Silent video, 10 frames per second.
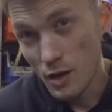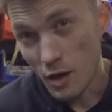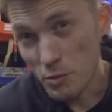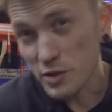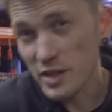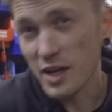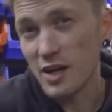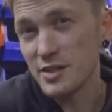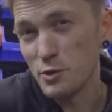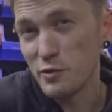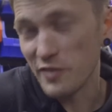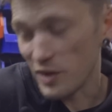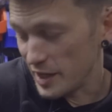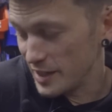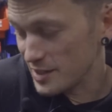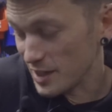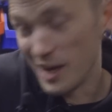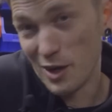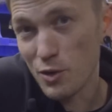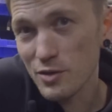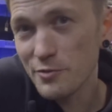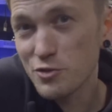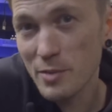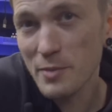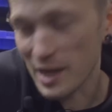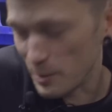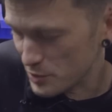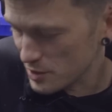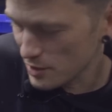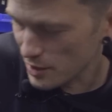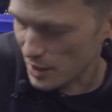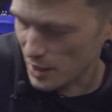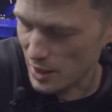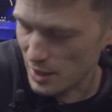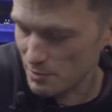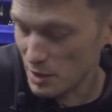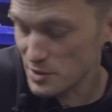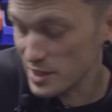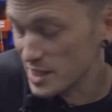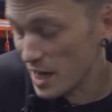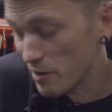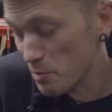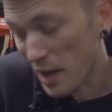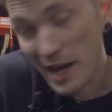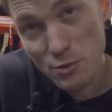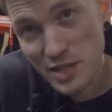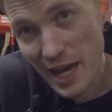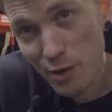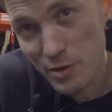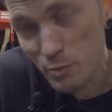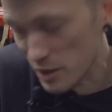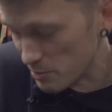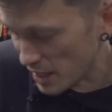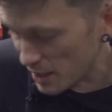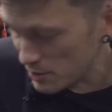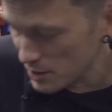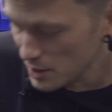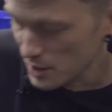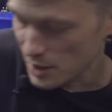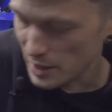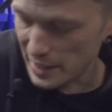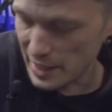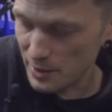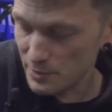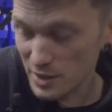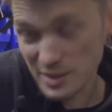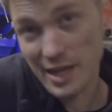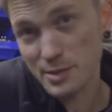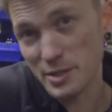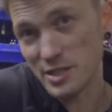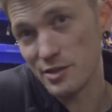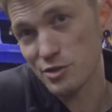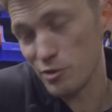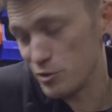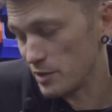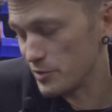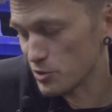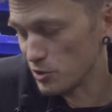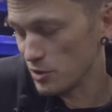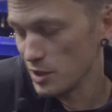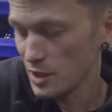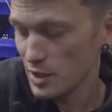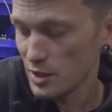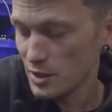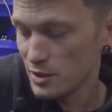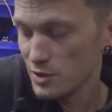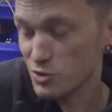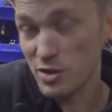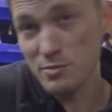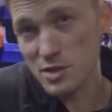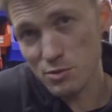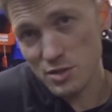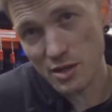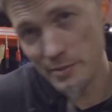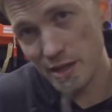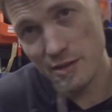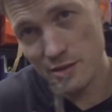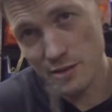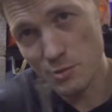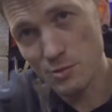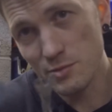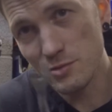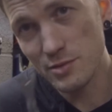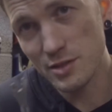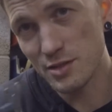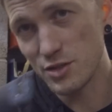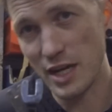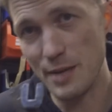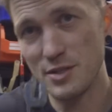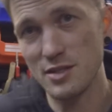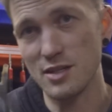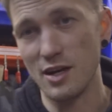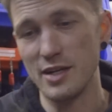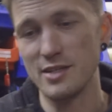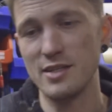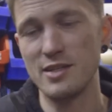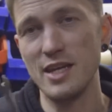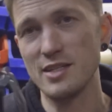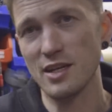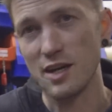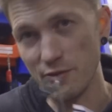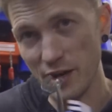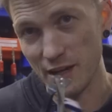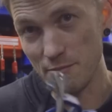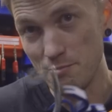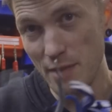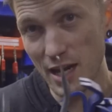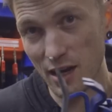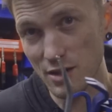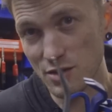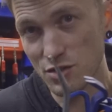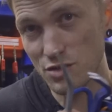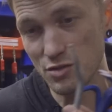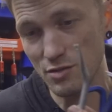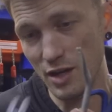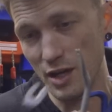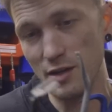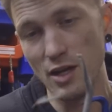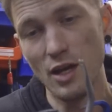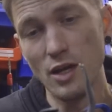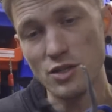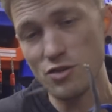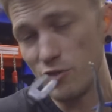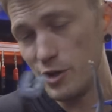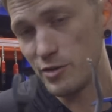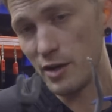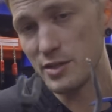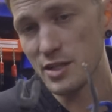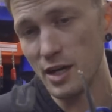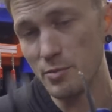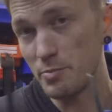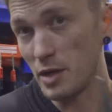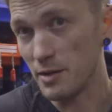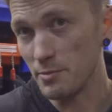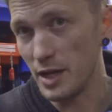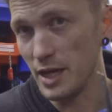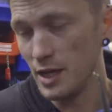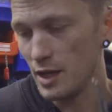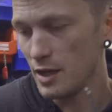On modern cars, you will find a lot of trim clips. Most interior panels are held on with them now. As mentioned in the screwdriver drawer, trim tools come in all shapes and sizes. These are kind of like a metal, screwdriver type, pardon me.